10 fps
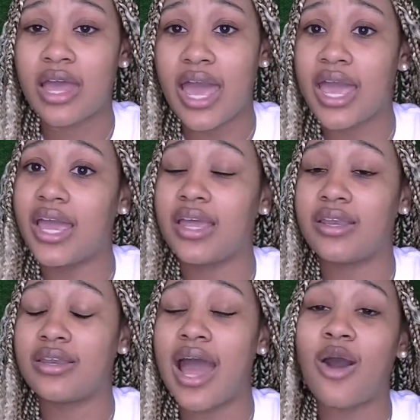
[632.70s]

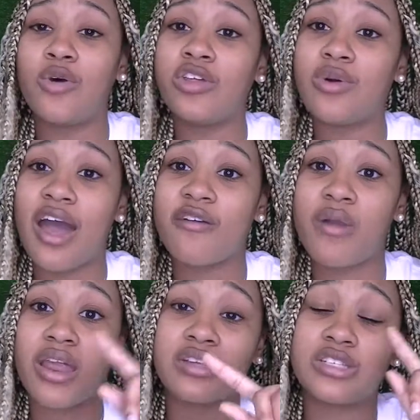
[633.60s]
And not only do I have
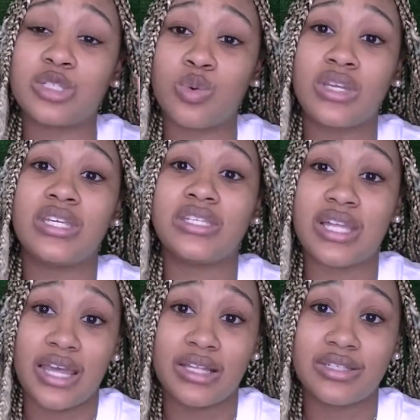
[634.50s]
products in 20
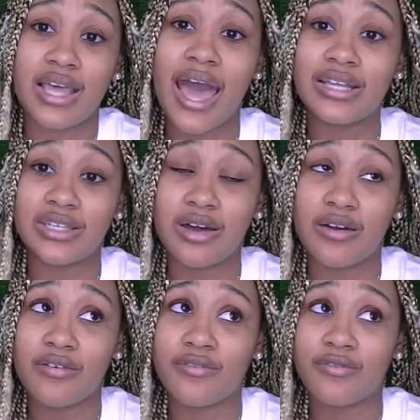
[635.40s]
states as
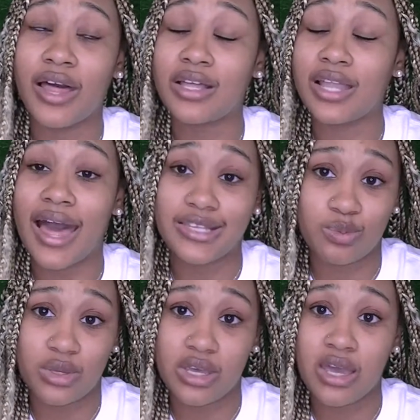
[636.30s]
of like
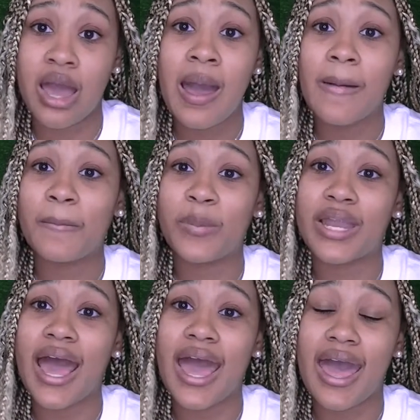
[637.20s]
last week, but
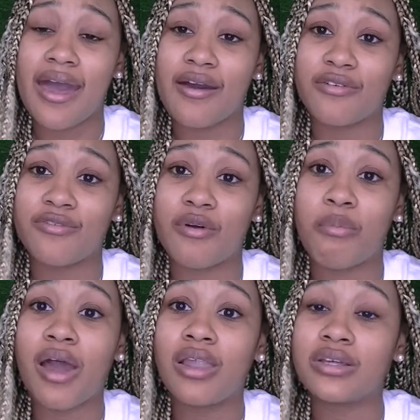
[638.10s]
I have
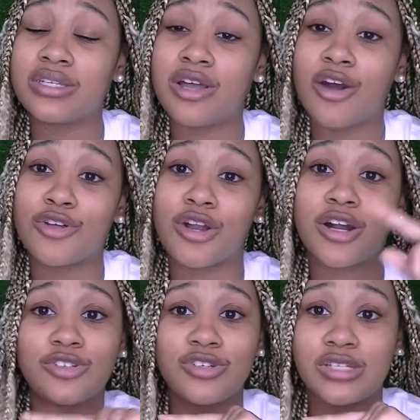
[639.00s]
products in other
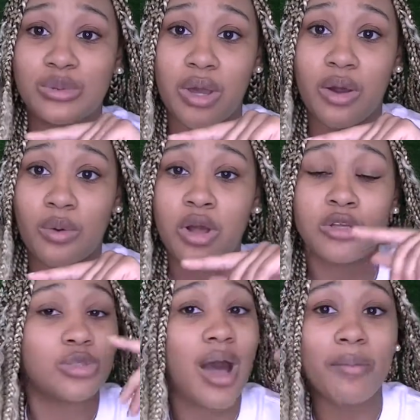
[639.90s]
countries as well.
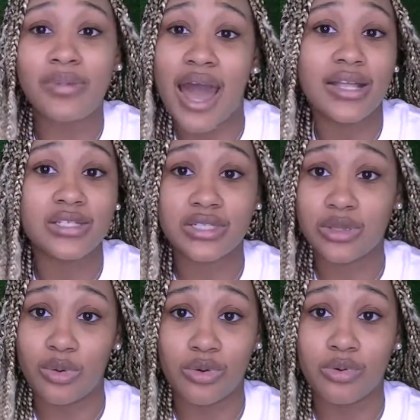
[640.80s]
So I'm not just
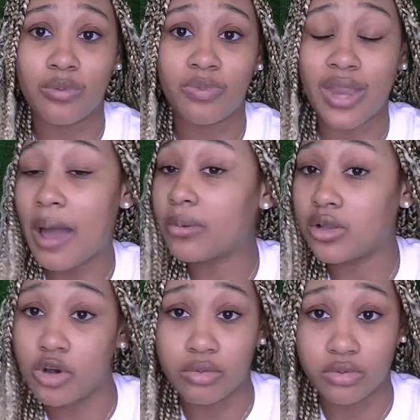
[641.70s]
local. I'm
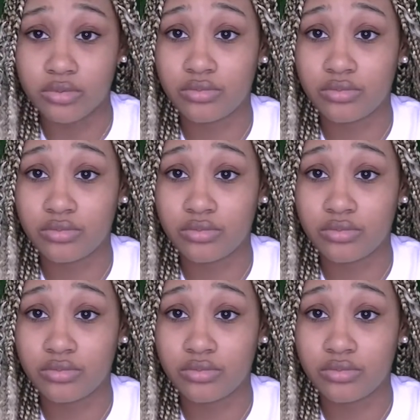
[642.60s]
global.